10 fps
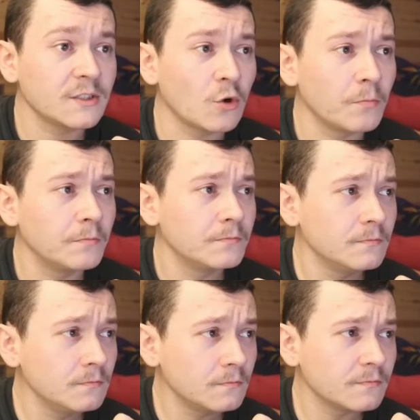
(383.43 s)
So
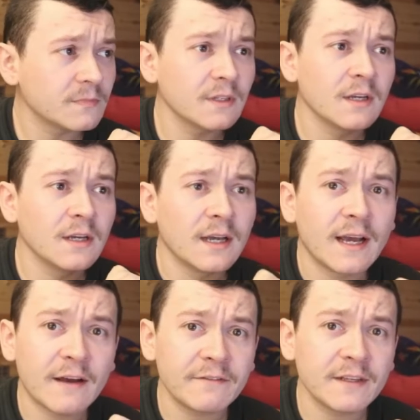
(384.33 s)

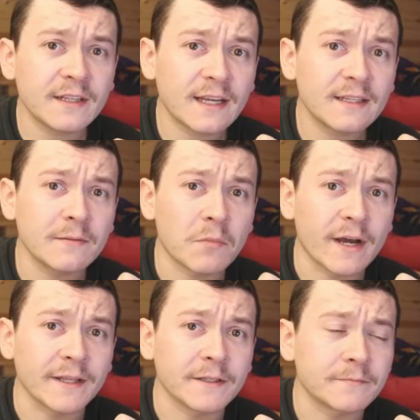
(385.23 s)
having that in
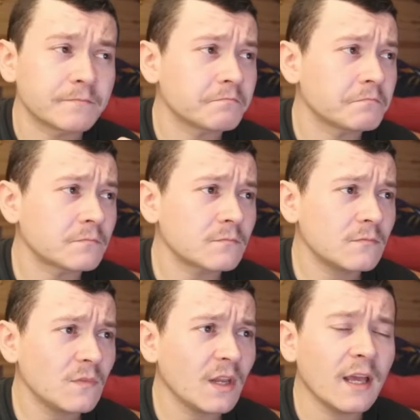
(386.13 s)
mind,
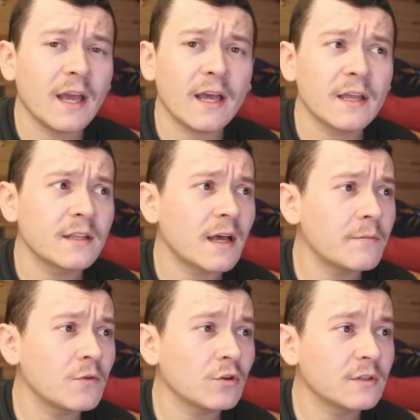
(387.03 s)
and
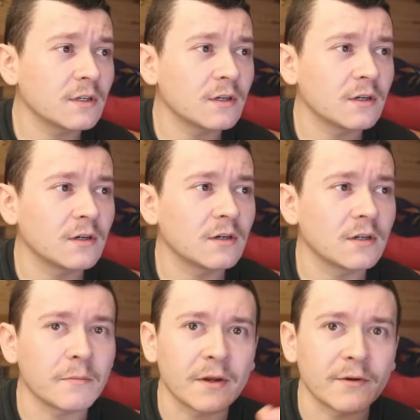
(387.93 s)
I'm not
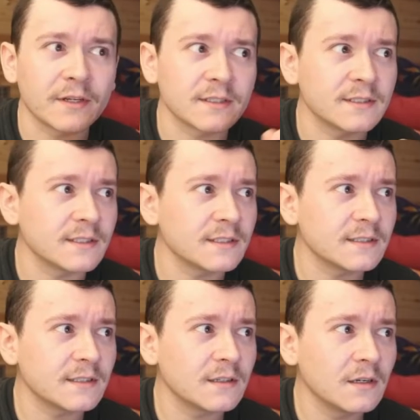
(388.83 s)
an American
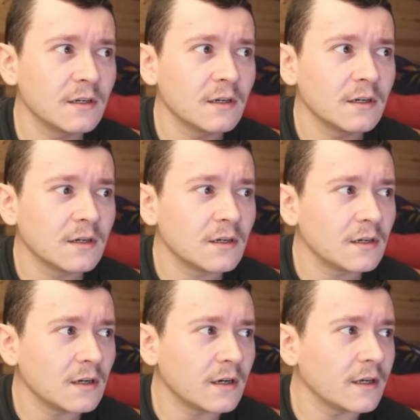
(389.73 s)
citizen,
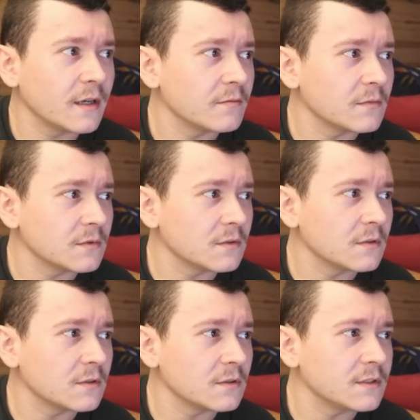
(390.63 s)
I am
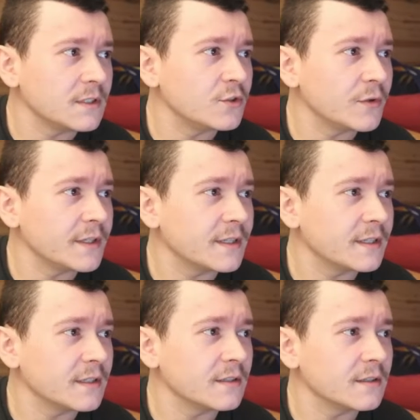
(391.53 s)

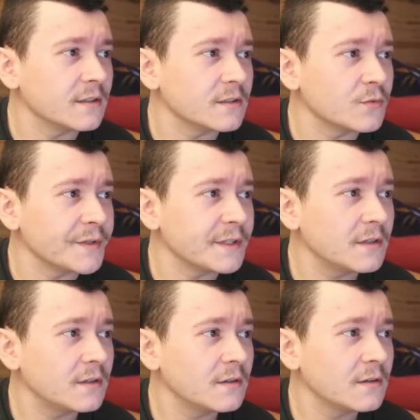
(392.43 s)
situated in
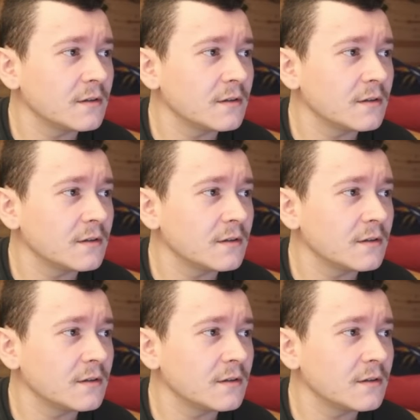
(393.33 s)
Sweden,